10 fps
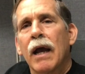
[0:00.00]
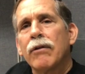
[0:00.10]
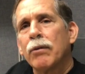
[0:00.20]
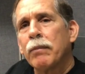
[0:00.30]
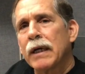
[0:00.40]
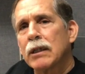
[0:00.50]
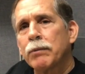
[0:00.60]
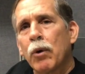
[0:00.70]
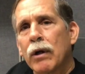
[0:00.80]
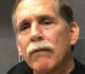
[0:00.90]
And the
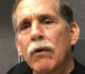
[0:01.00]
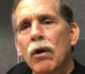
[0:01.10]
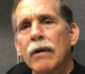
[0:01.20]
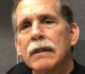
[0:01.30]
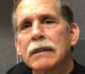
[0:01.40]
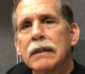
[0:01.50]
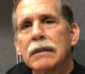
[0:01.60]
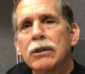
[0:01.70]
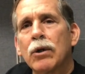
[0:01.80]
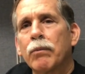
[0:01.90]
biggest point of all of this
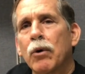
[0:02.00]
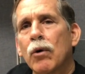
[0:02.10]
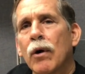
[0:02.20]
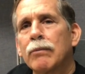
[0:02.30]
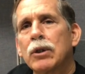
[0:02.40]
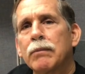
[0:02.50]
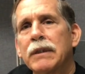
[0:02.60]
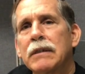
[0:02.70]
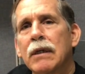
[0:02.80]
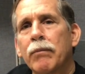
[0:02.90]
is your program should
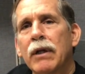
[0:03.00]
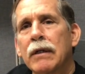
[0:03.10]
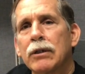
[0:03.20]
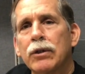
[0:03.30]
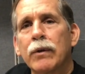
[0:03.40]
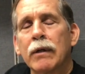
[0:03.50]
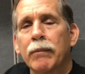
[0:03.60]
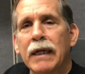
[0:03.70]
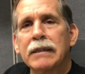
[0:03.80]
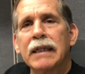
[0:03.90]
be something that you
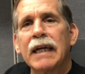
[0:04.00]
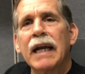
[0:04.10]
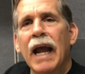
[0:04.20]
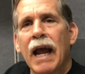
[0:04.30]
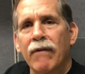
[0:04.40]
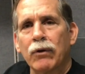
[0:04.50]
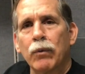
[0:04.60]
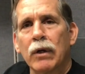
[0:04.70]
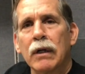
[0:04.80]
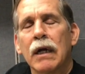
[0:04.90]
can maintain
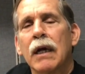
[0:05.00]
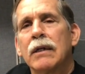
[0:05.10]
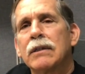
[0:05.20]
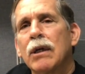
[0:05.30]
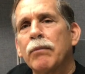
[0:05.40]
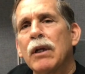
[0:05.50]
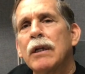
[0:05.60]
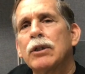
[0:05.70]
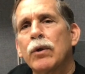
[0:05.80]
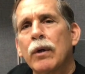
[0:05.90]
afterward, something
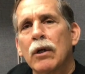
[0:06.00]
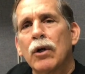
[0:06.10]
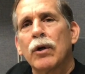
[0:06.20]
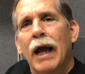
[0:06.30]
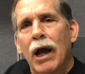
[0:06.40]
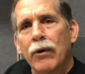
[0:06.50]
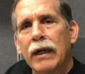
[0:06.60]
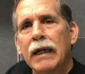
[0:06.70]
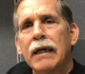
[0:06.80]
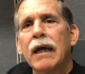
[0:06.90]
that you can learn how
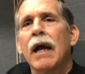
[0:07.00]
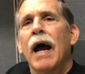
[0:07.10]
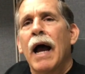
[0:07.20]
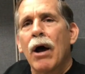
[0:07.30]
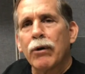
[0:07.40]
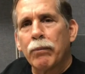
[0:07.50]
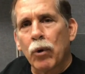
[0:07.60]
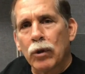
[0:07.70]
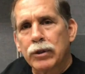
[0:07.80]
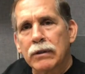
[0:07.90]
to eat, how to
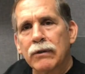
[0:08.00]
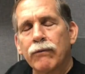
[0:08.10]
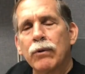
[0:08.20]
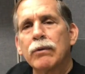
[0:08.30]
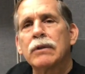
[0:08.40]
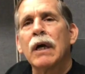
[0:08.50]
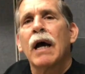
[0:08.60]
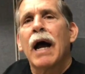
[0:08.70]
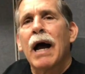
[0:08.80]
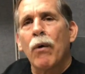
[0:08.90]
portion the foods,
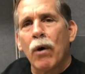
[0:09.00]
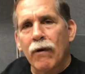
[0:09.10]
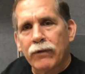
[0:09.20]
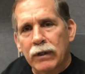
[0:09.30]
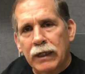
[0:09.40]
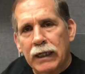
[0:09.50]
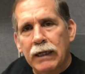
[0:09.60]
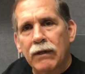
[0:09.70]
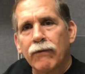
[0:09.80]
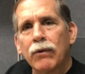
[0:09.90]
how often to
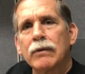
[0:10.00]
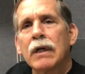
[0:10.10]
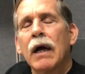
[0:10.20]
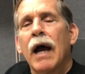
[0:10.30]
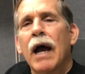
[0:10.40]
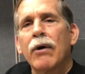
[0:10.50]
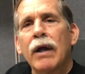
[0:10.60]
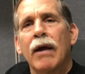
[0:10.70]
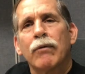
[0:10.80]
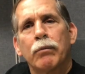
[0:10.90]
eat the foods, how
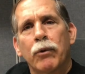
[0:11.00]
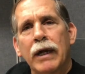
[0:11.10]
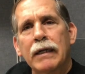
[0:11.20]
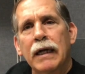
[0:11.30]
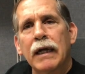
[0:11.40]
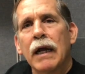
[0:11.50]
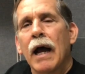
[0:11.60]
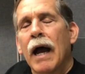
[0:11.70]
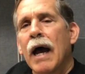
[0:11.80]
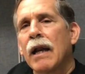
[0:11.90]
to have a break day,
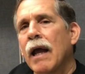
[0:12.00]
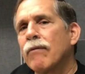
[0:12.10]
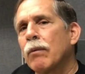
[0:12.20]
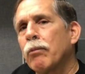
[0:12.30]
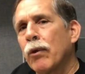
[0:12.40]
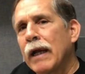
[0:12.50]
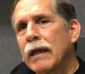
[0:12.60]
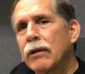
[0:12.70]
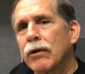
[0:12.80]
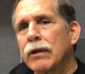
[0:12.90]
how to have a
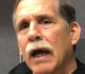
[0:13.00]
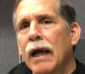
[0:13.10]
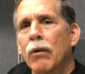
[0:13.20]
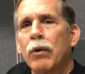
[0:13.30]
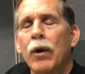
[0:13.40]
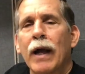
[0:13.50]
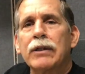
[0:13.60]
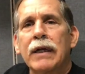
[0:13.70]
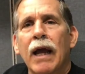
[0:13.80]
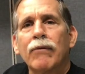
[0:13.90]
break in your diet where you
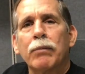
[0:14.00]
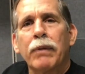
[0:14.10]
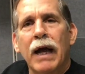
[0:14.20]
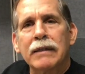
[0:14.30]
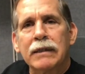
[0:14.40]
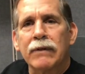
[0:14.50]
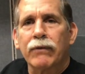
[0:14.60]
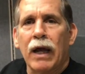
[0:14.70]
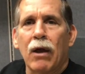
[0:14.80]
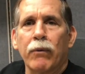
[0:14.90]
actually have a
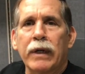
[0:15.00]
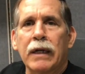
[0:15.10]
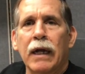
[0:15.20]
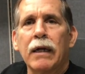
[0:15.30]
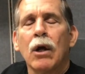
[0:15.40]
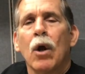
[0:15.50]
positive calorie day,